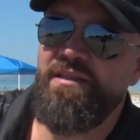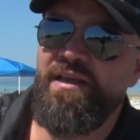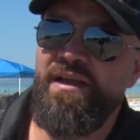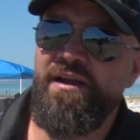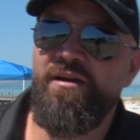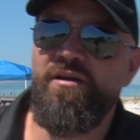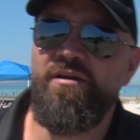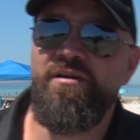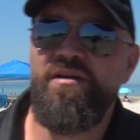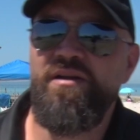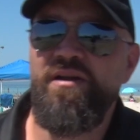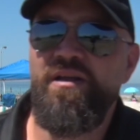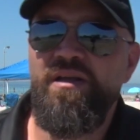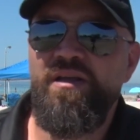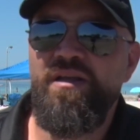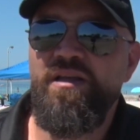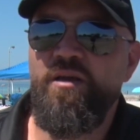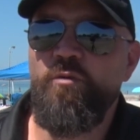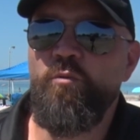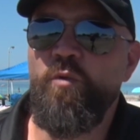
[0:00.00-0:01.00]
there.
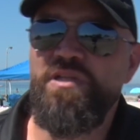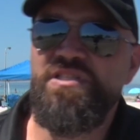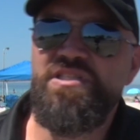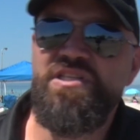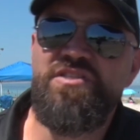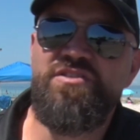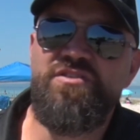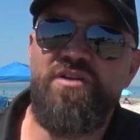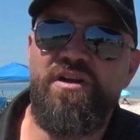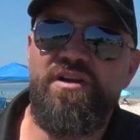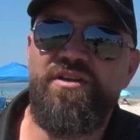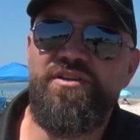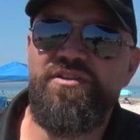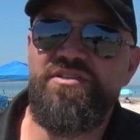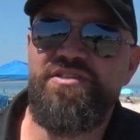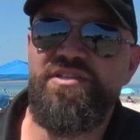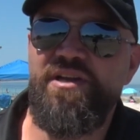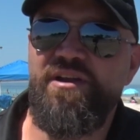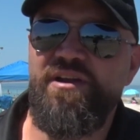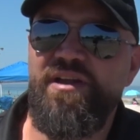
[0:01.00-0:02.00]
But once he started
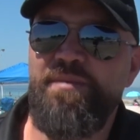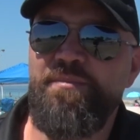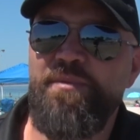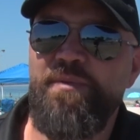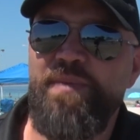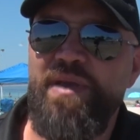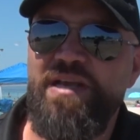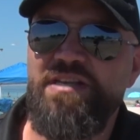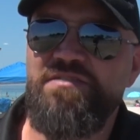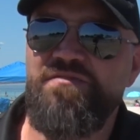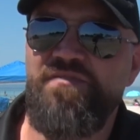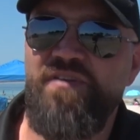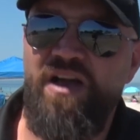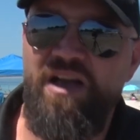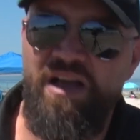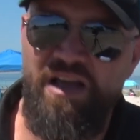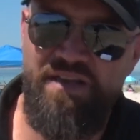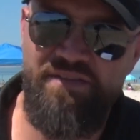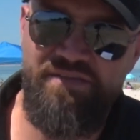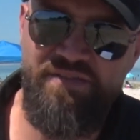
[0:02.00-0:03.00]
using our
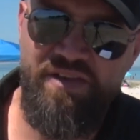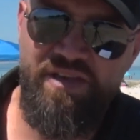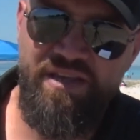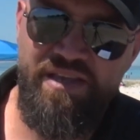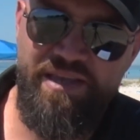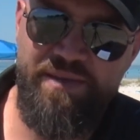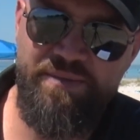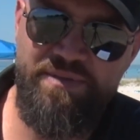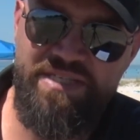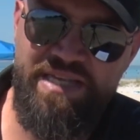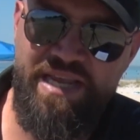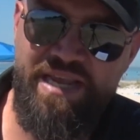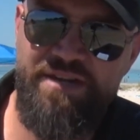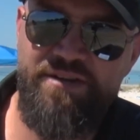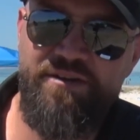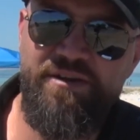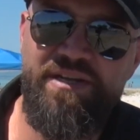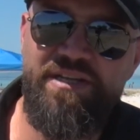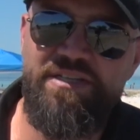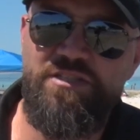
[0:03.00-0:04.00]
MMX5, he was
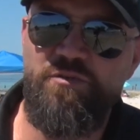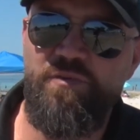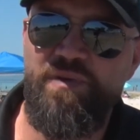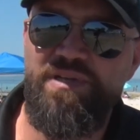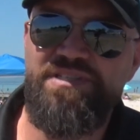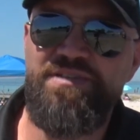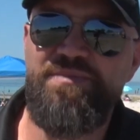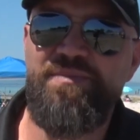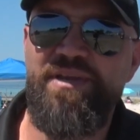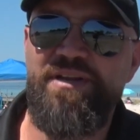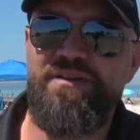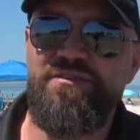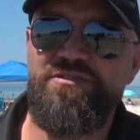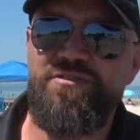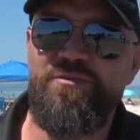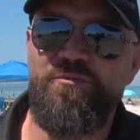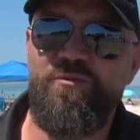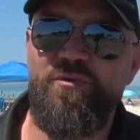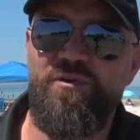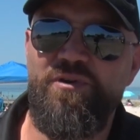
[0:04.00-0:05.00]
anchoring in 20
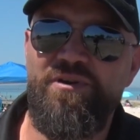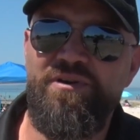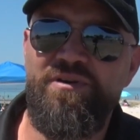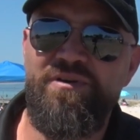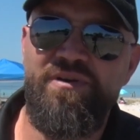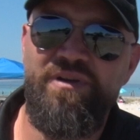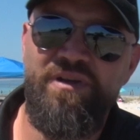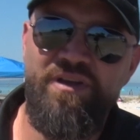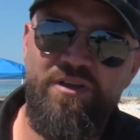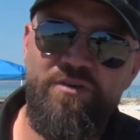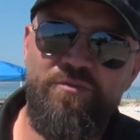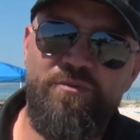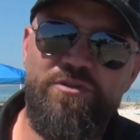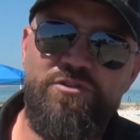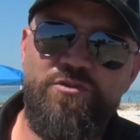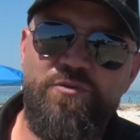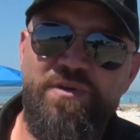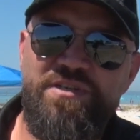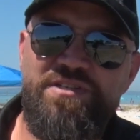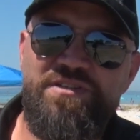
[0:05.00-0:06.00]
meters of water
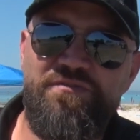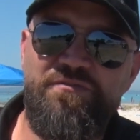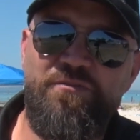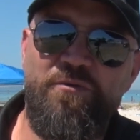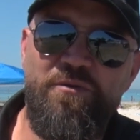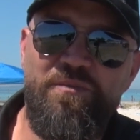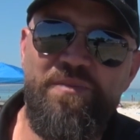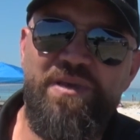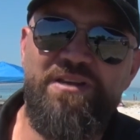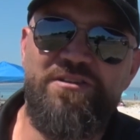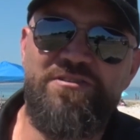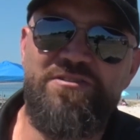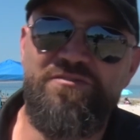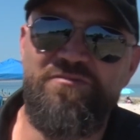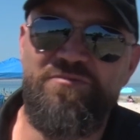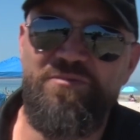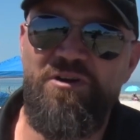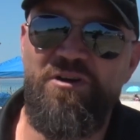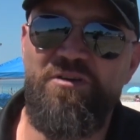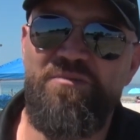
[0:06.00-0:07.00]
with 24 meters
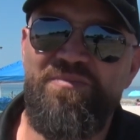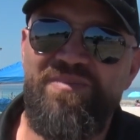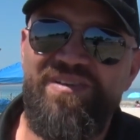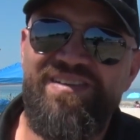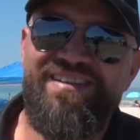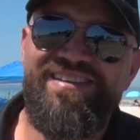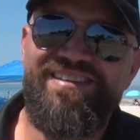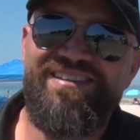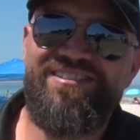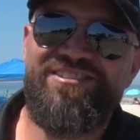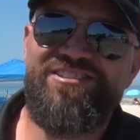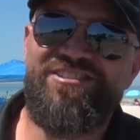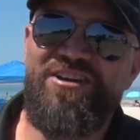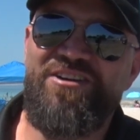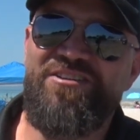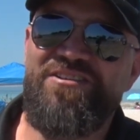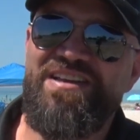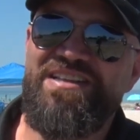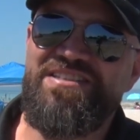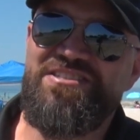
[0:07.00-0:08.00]
of rope.
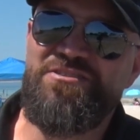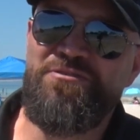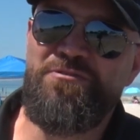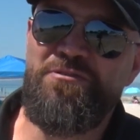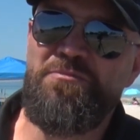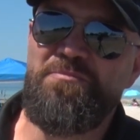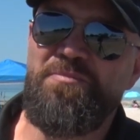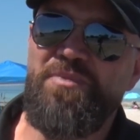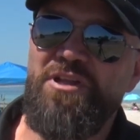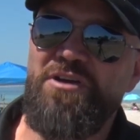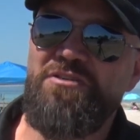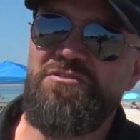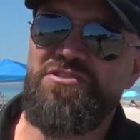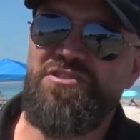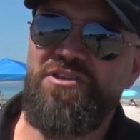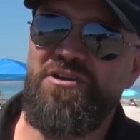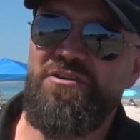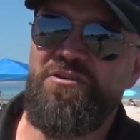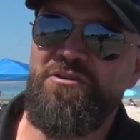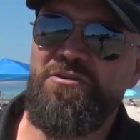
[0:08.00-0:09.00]
So it sort of blows
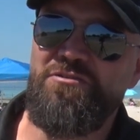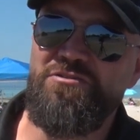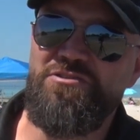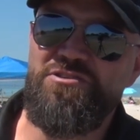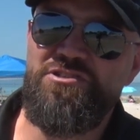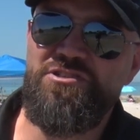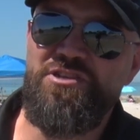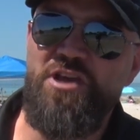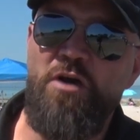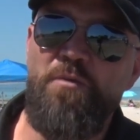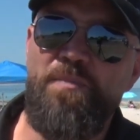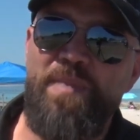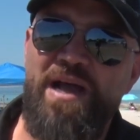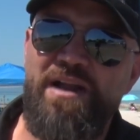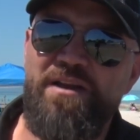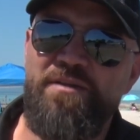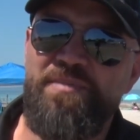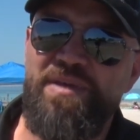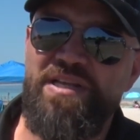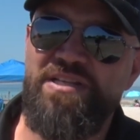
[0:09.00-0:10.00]
the whole scope
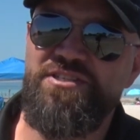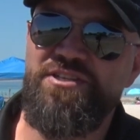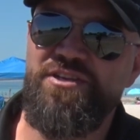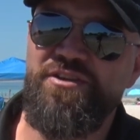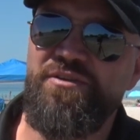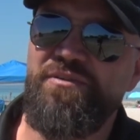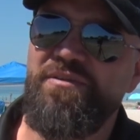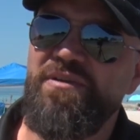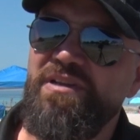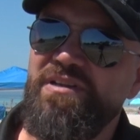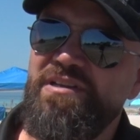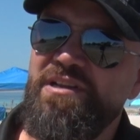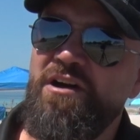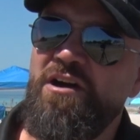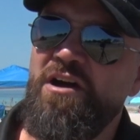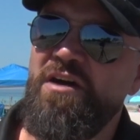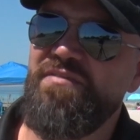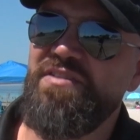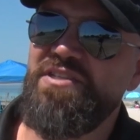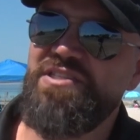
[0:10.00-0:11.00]
out a bit too. Now
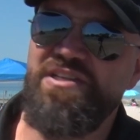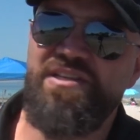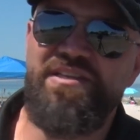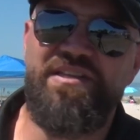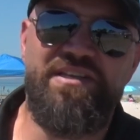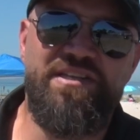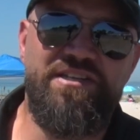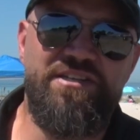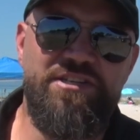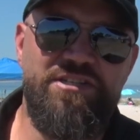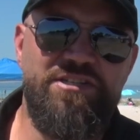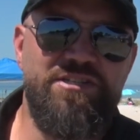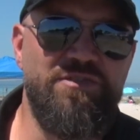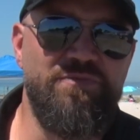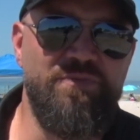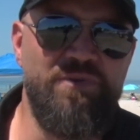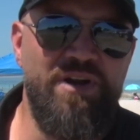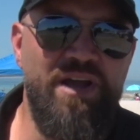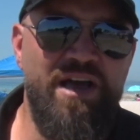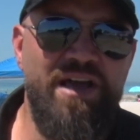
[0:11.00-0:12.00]
obviously the
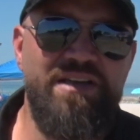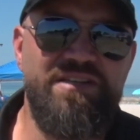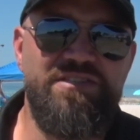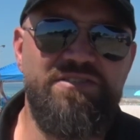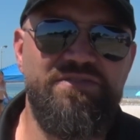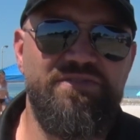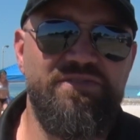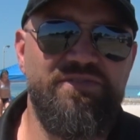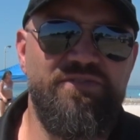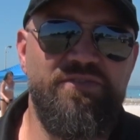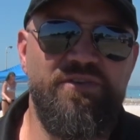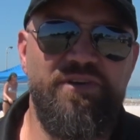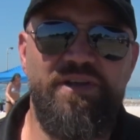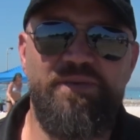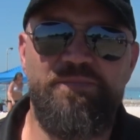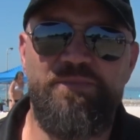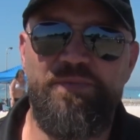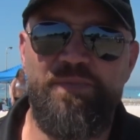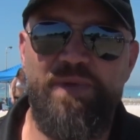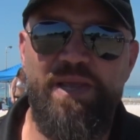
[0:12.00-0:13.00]
conditions were nice for
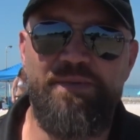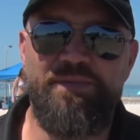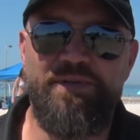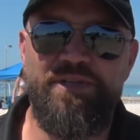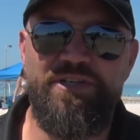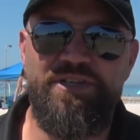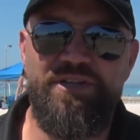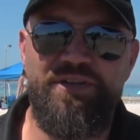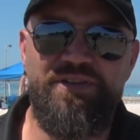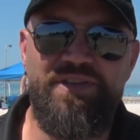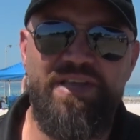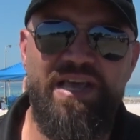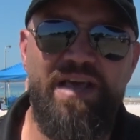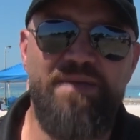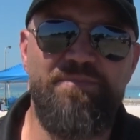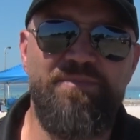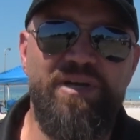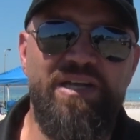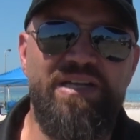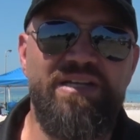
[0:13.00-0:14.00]
him to be able to do
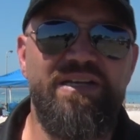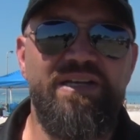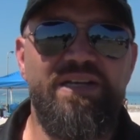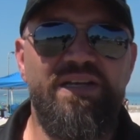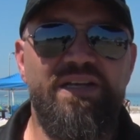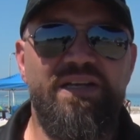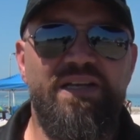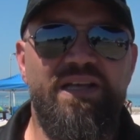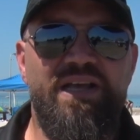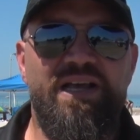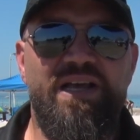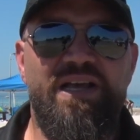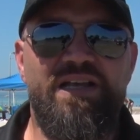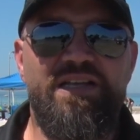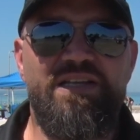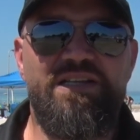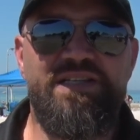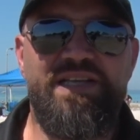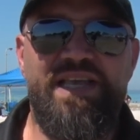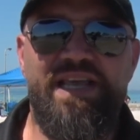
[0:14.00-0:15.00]
that, but
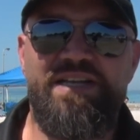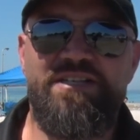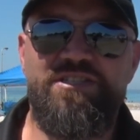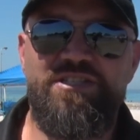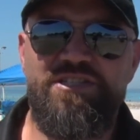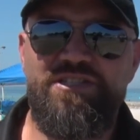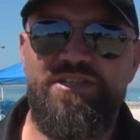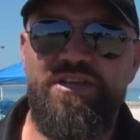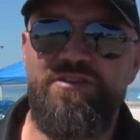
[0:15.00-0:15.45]
again, it just